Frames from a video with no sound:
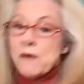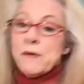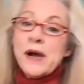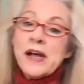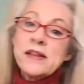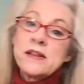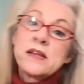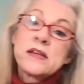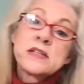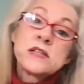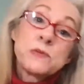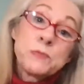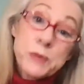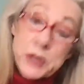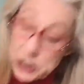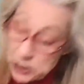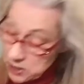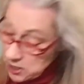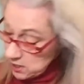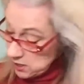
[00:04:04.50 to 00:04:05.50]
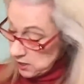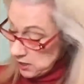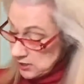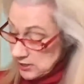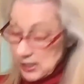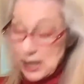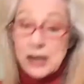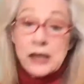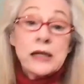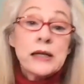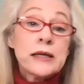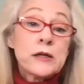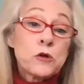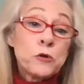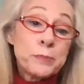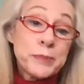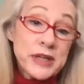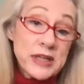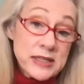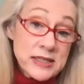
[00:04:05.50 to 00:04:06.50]
right, this one is a little
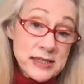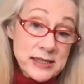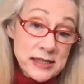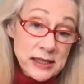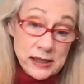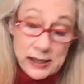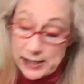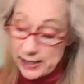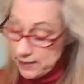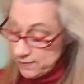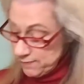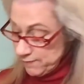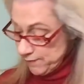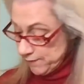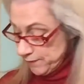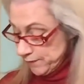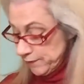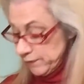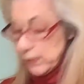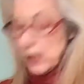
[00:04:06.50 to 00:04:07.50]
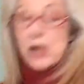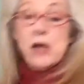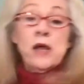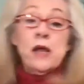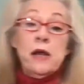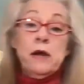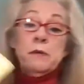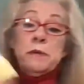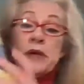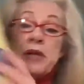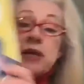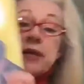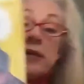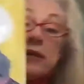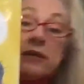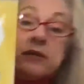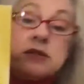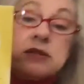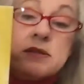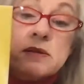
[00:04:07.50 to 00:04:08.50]
bit silly. Here it
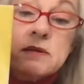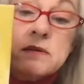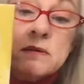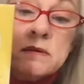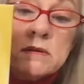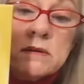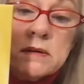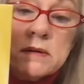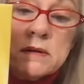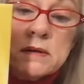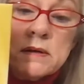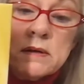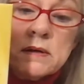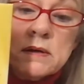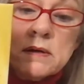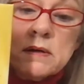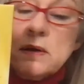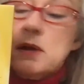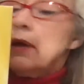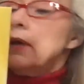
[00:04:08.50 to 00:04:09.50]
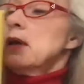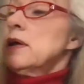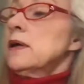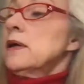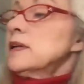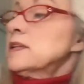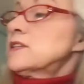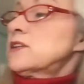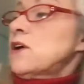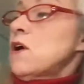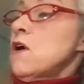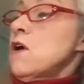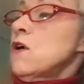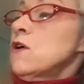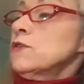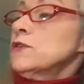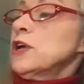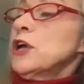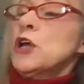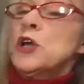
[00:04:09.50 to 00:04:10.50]
is. It's
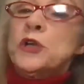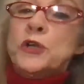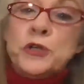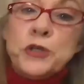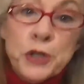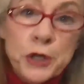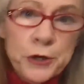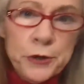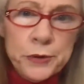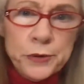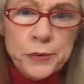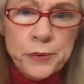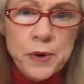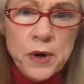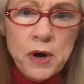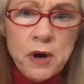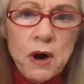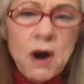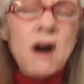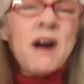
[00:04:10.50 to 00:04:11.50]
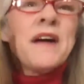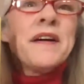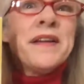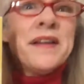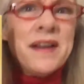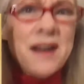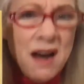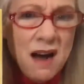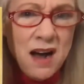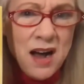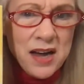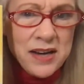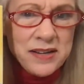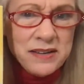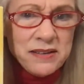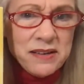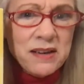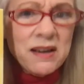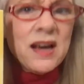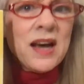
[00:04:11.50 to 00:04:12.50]
called You Are Not
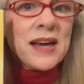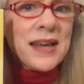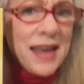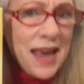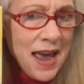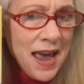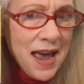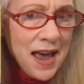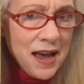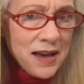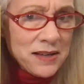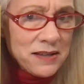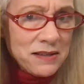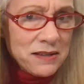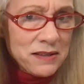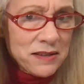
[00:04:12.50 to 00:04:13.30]
a Cat.